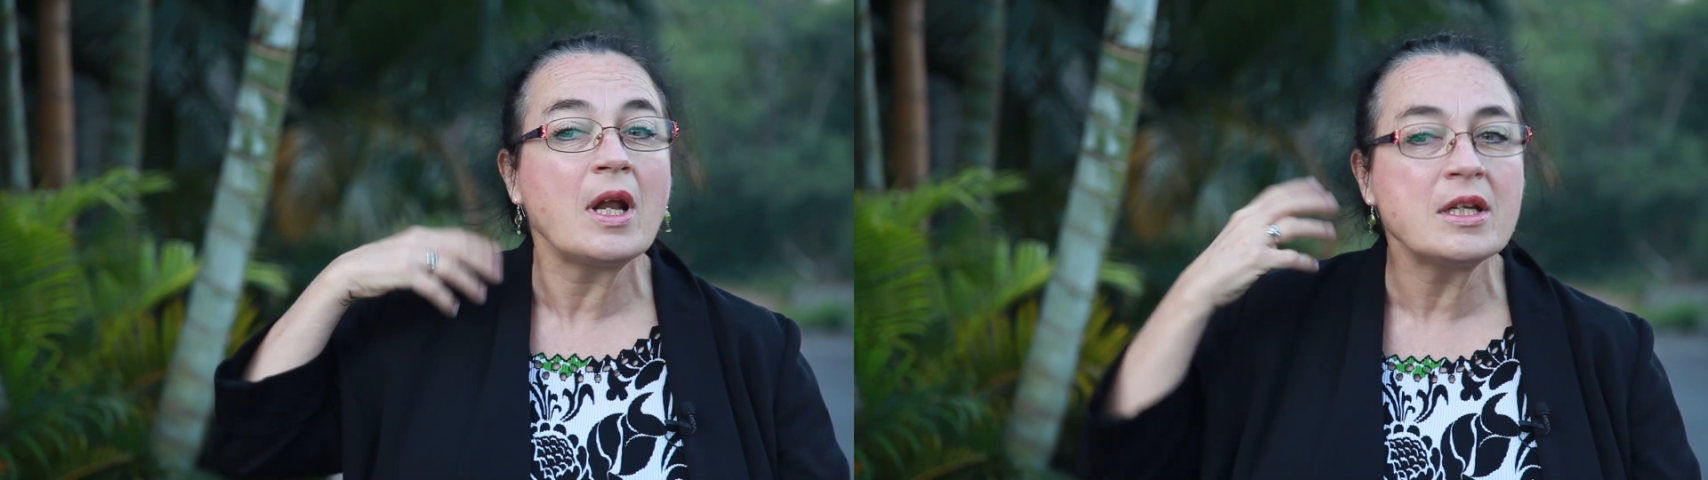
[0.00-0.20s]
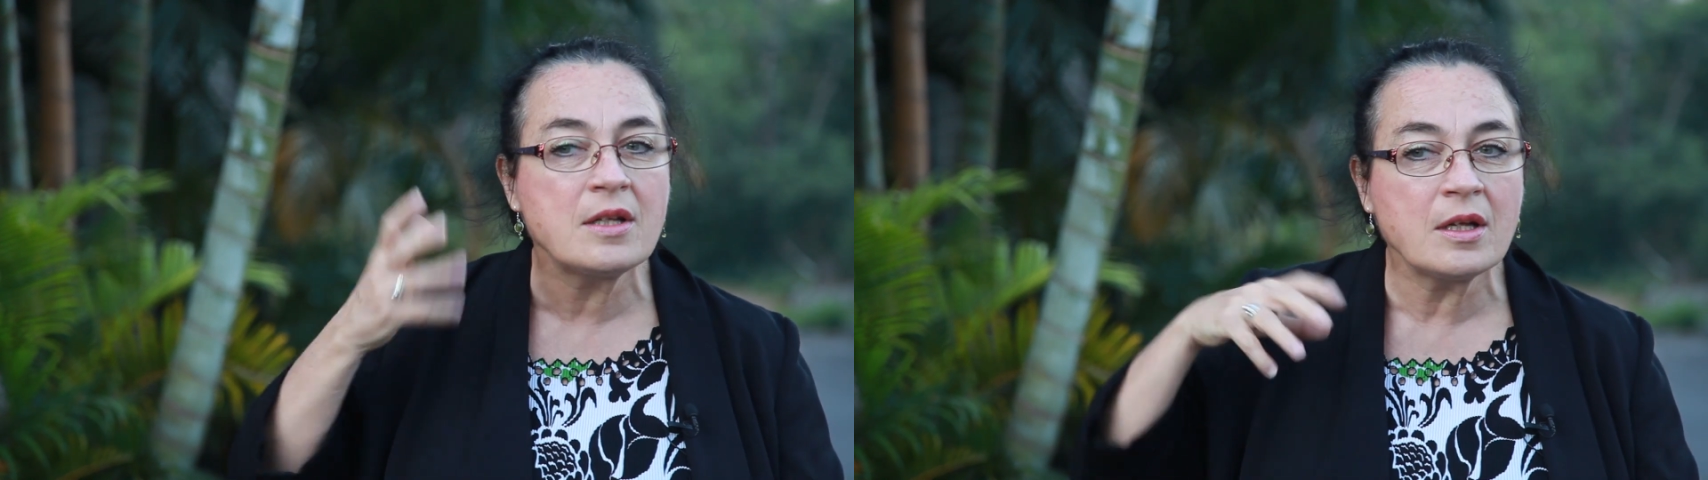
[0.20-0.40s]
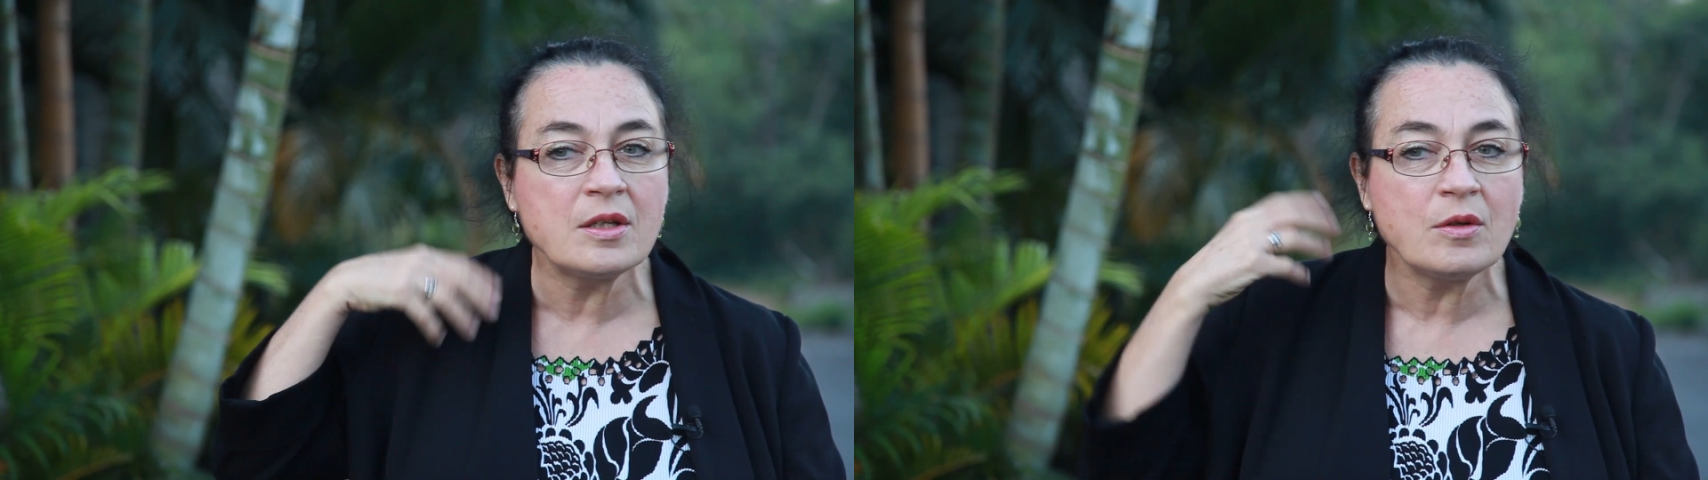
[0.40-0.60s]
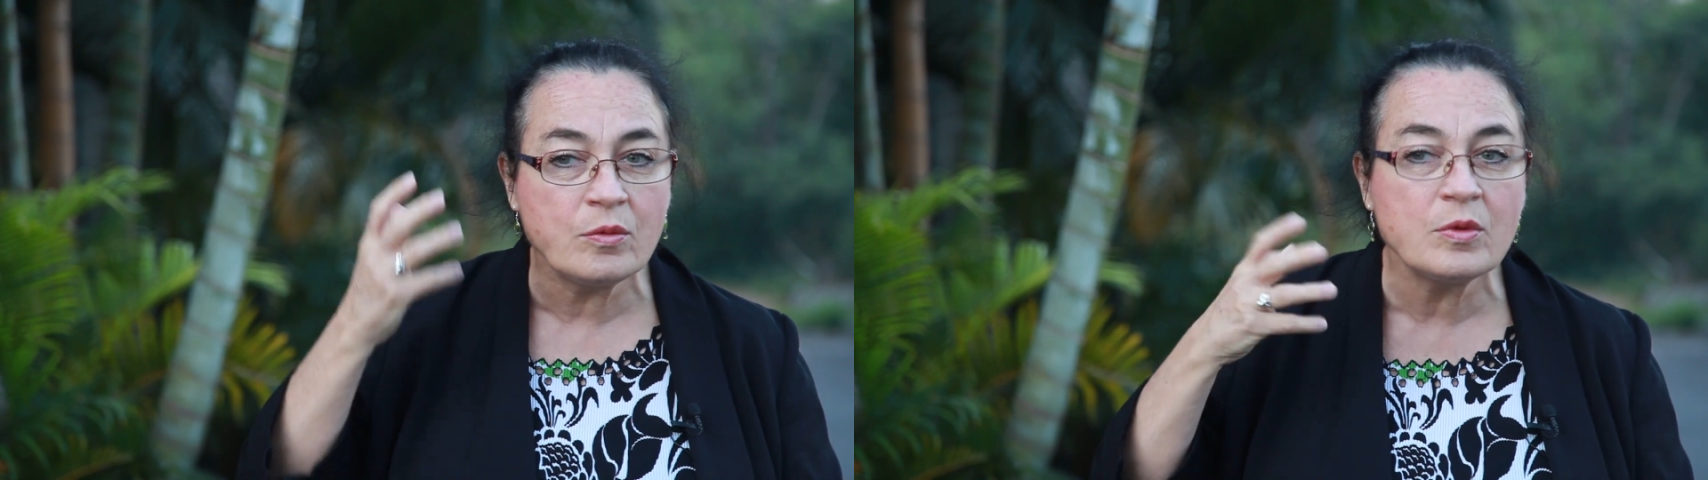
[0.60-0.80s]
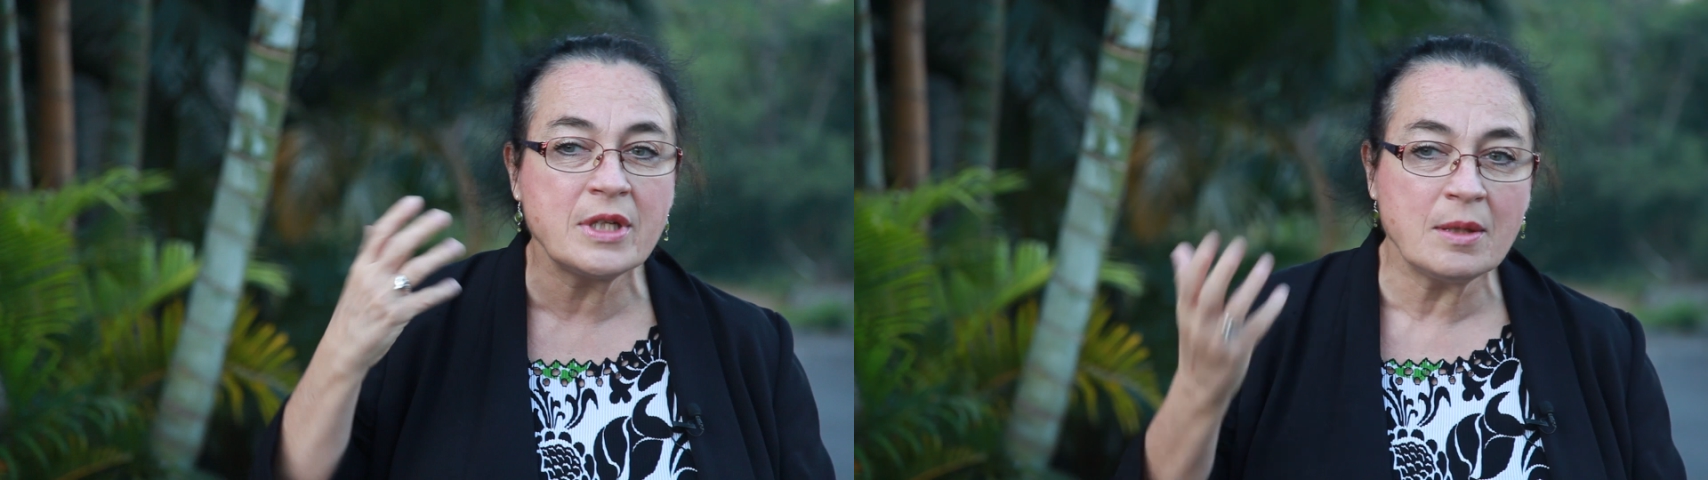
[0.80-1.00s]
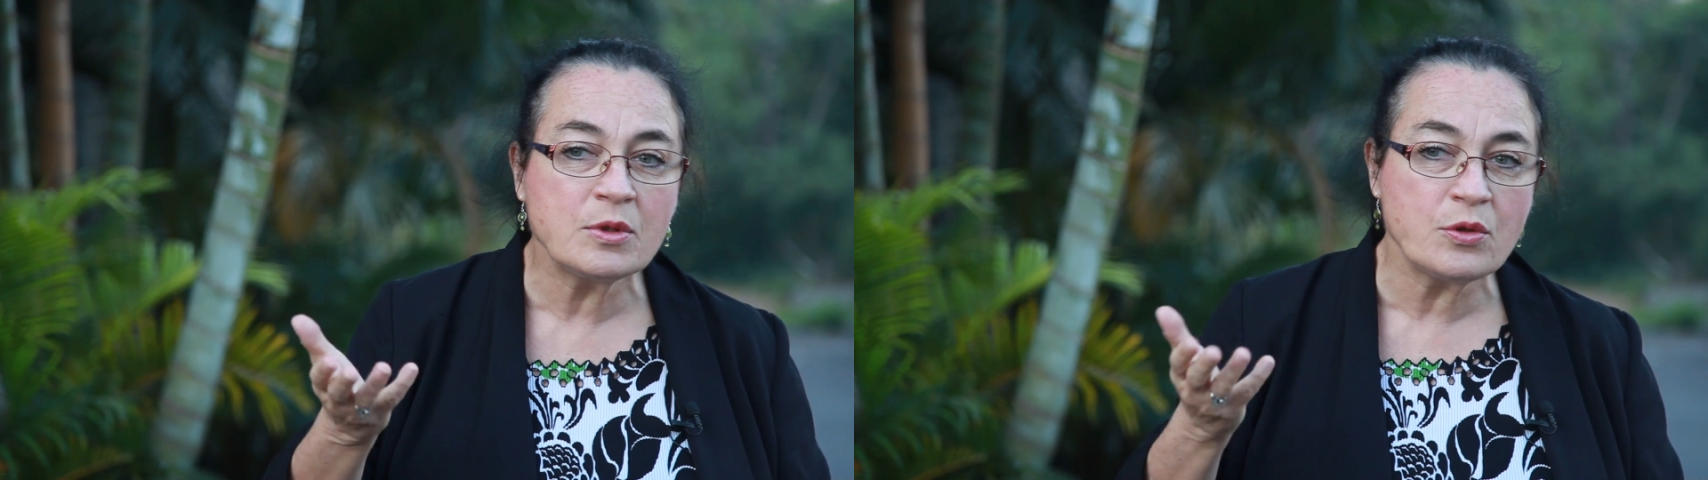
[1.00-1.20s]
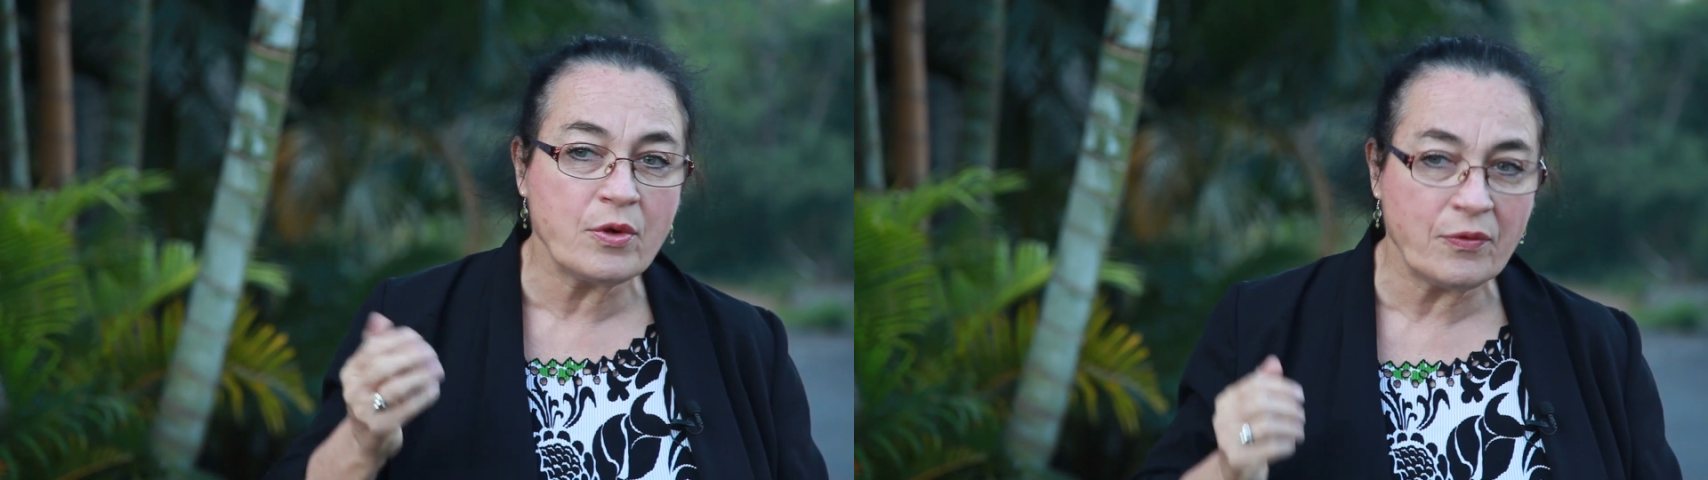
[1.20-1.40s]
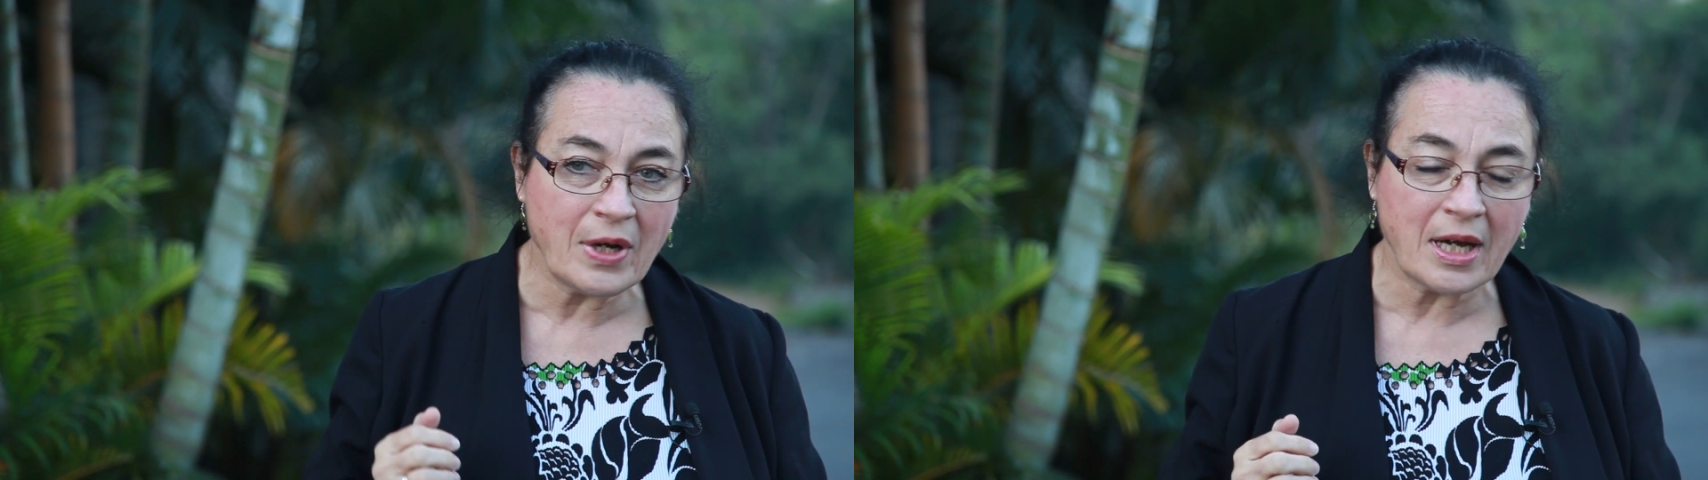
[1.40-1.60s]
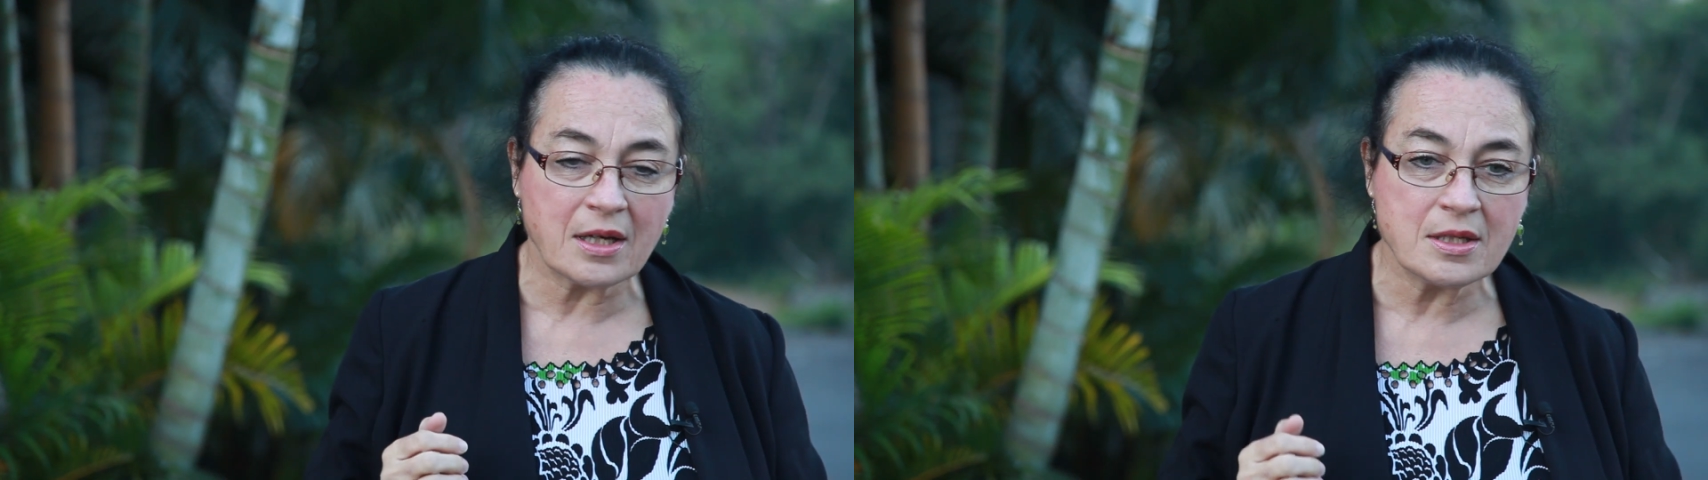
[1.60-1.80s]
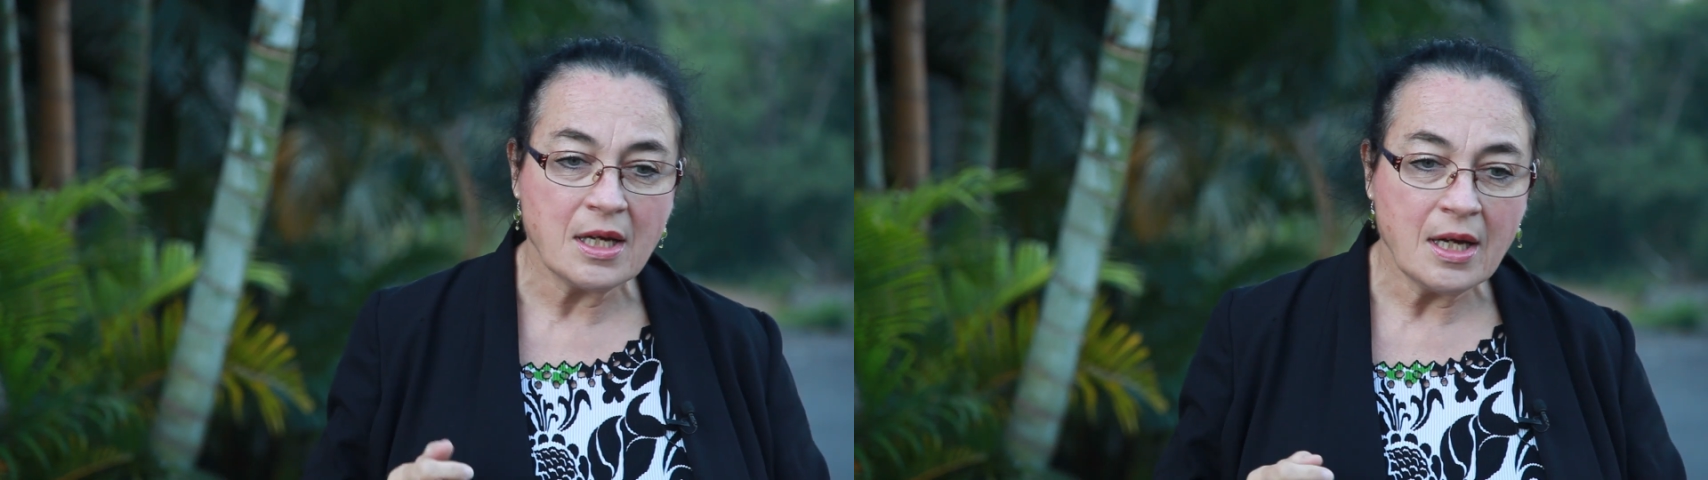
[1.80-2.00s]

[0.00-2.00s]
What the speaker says: started and was able to reflect,